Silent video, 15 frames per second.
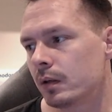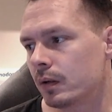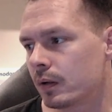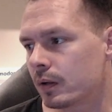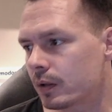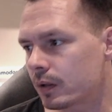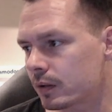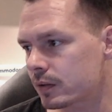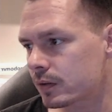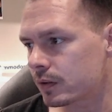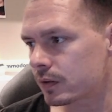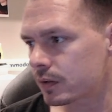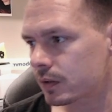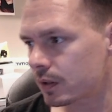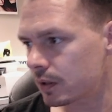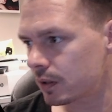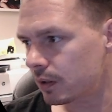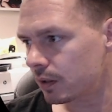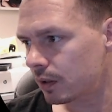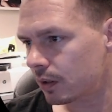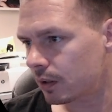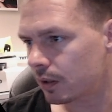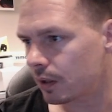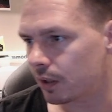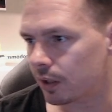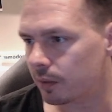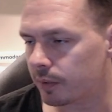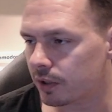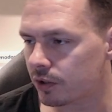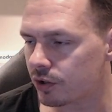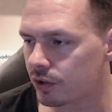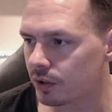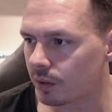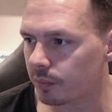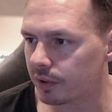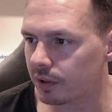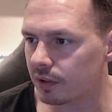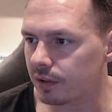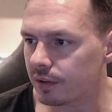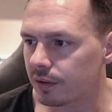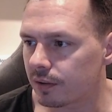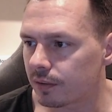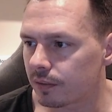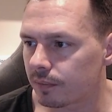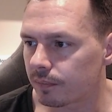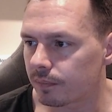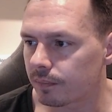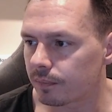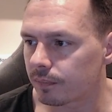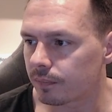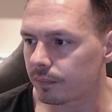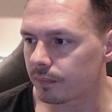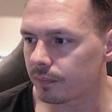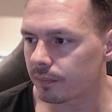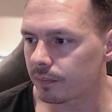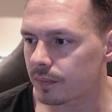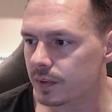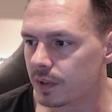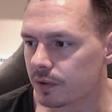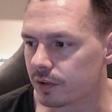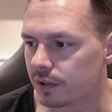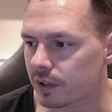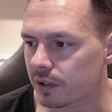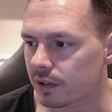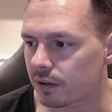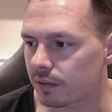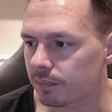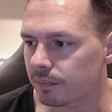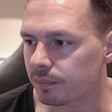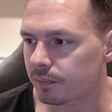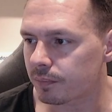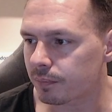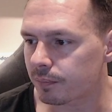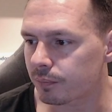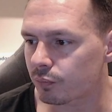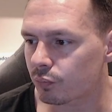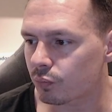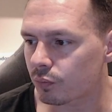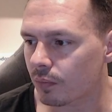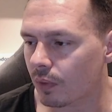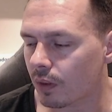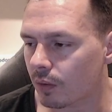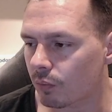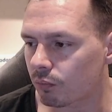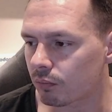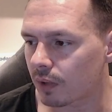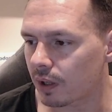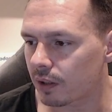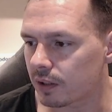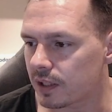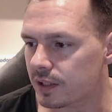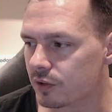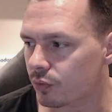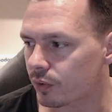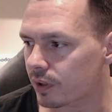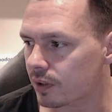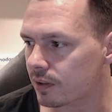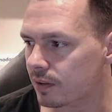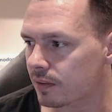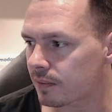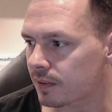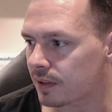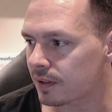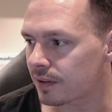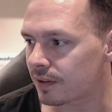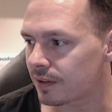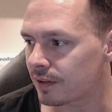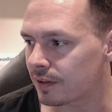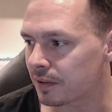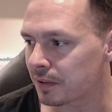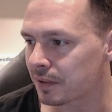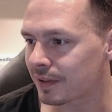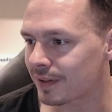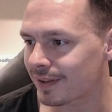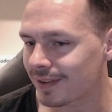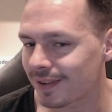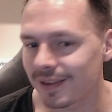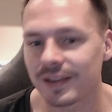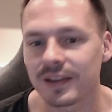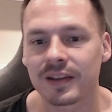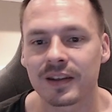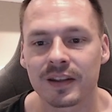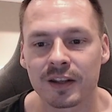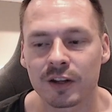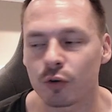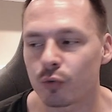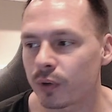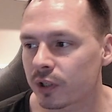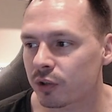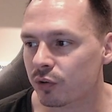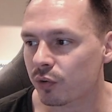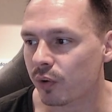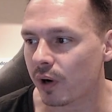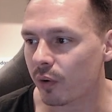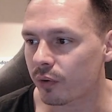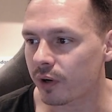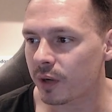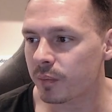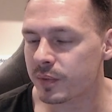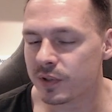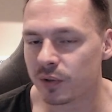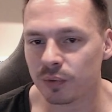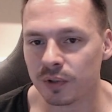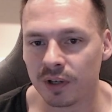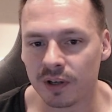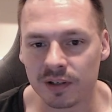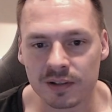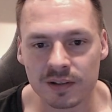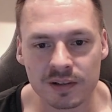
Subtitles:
That's just an animation I made. It's actually an Easter egg in the Retro Hour episode guide.